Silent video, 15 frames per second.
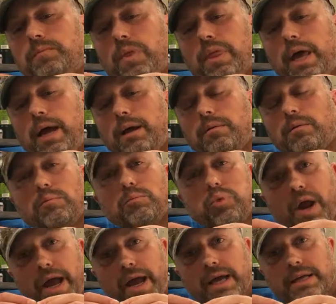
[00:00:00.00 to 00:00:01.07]
that
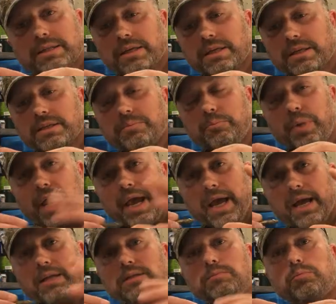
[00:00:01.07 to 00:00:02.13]
brass
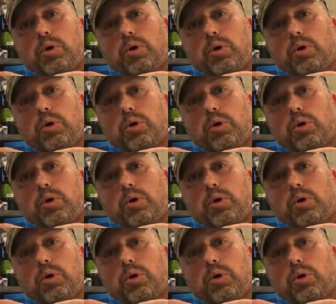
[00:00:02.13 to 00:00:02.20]
expands.